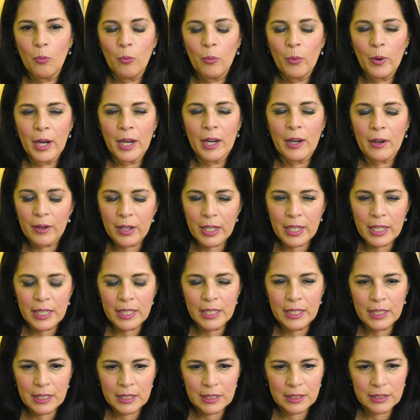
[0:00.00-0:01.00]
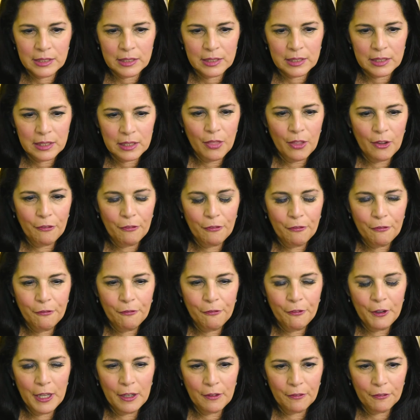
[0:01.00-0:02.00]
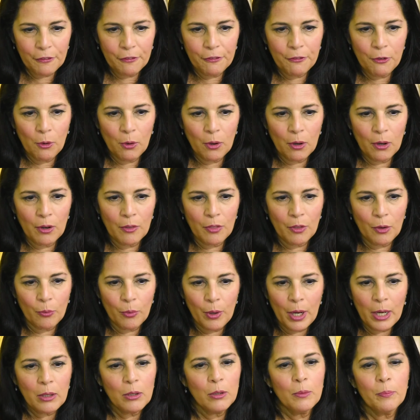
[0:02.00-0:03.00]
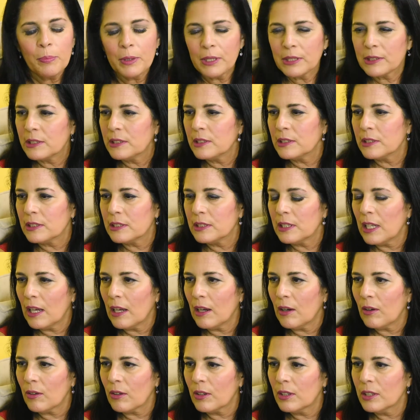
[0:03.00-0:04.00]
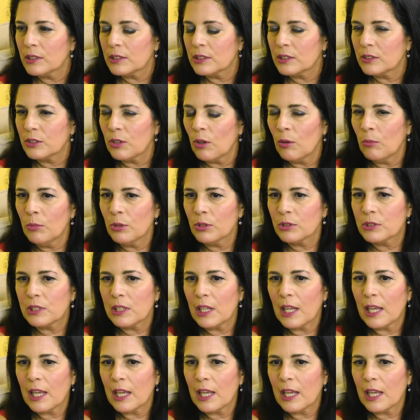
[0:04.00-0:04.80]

where is the fit for the record business now? Because it's almost